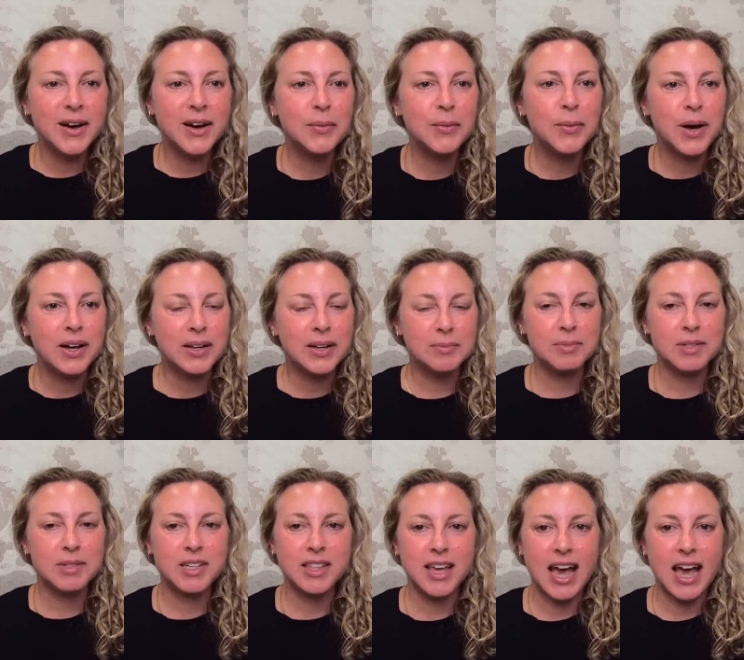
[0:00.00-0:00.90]
Hello,
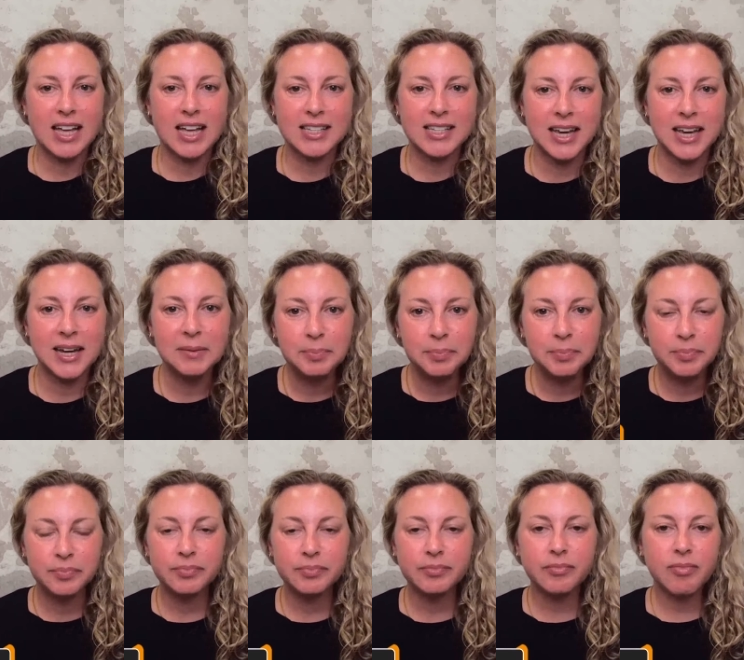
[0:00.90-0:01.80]
welcome to The Assay.
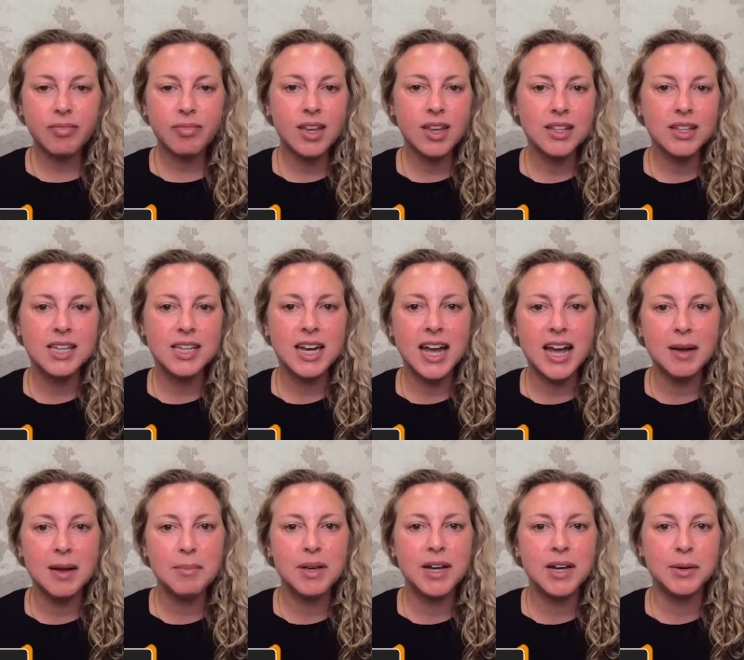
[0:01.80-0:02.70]

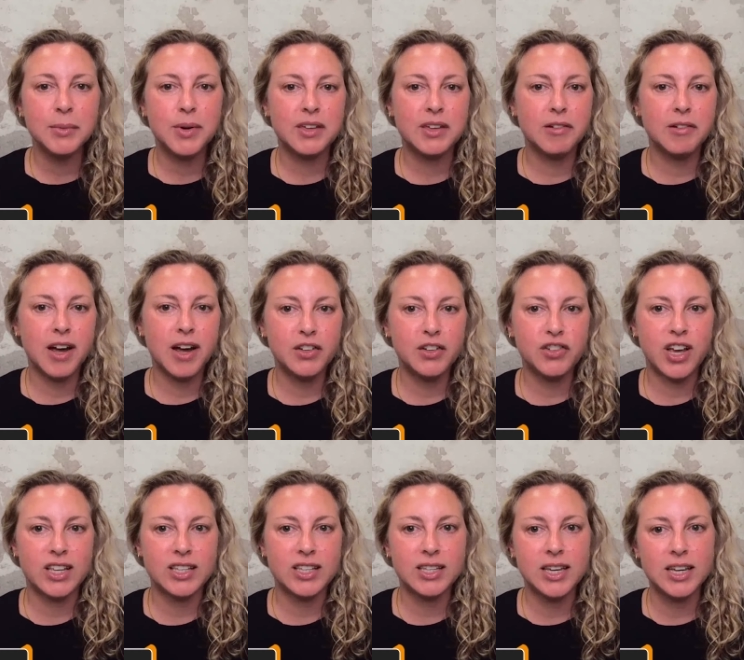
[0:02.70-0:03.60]
Today I'm here with Craig
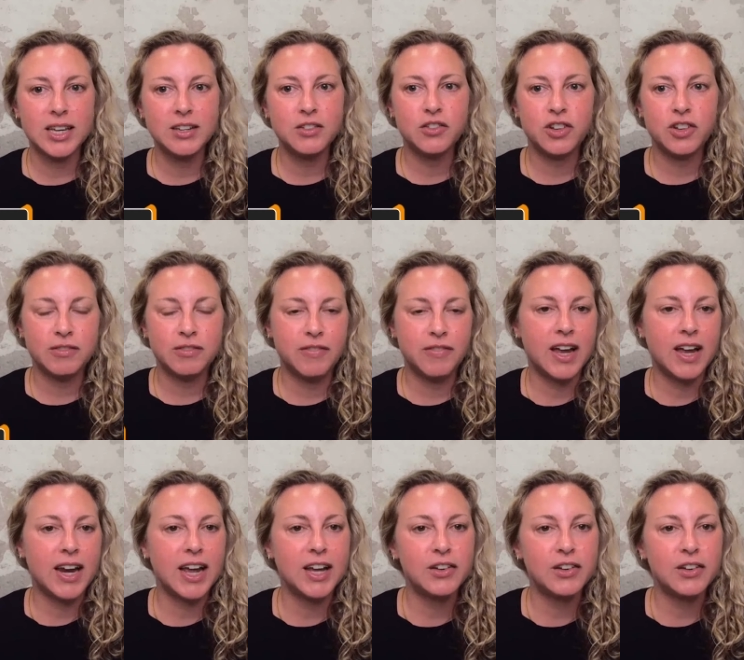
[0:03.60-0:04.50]
Shesky, Chief
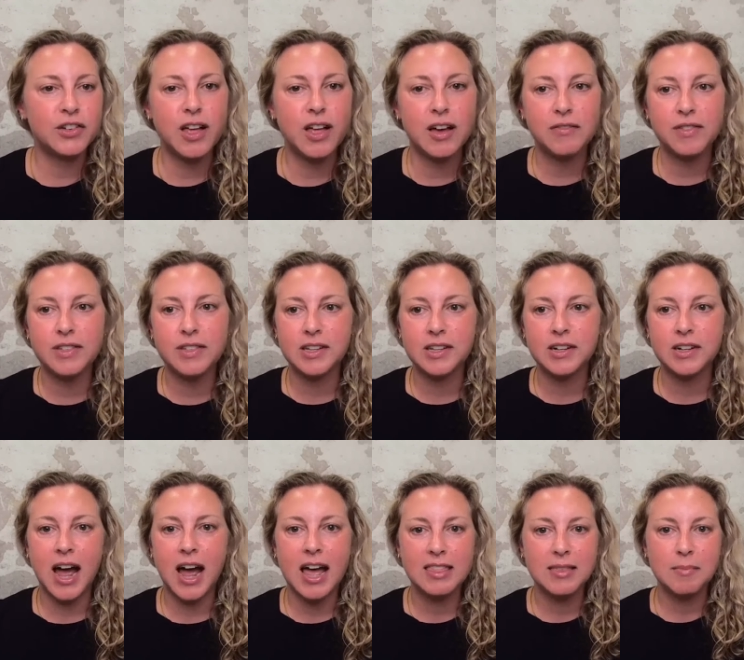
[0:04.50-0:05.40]
Financial
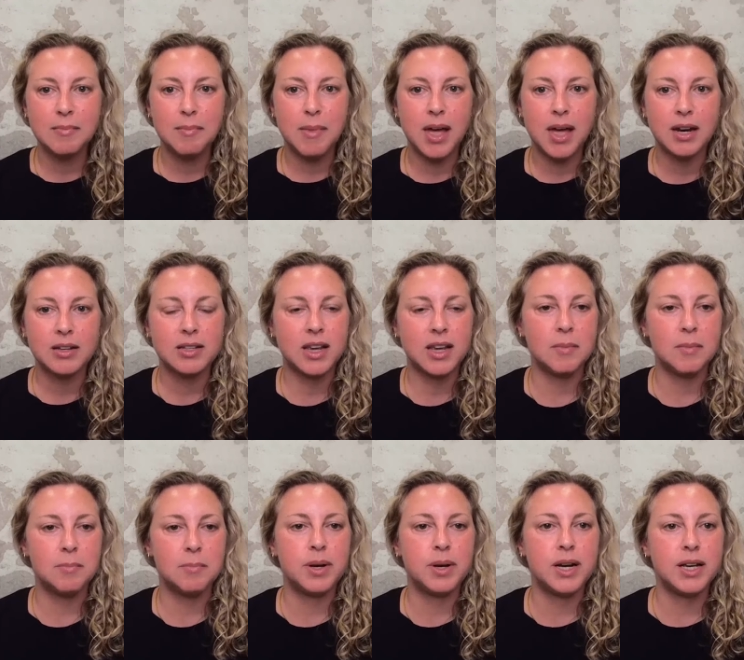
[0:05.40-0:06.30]
Officer at the metals
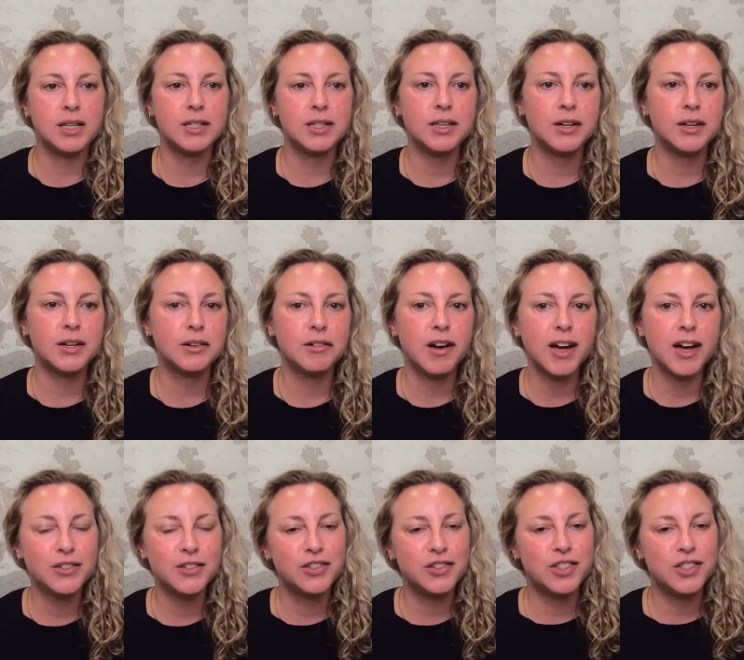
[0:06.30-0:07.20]
company. So
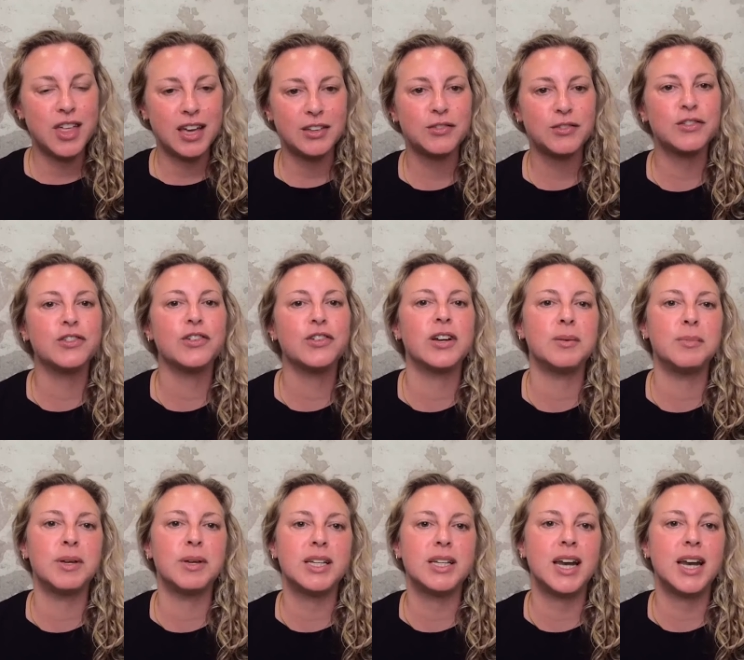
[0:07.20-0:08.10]
Craig, thanks for
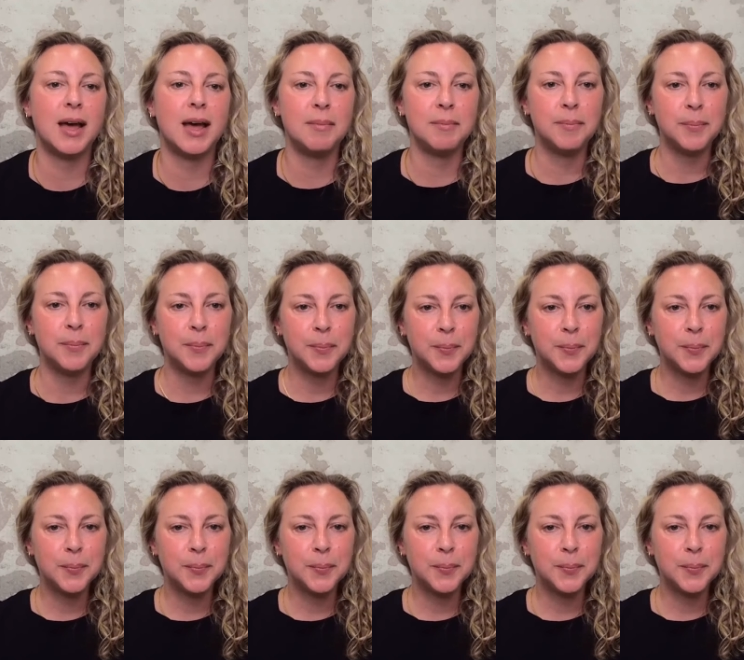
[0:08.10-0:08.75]
joining me today.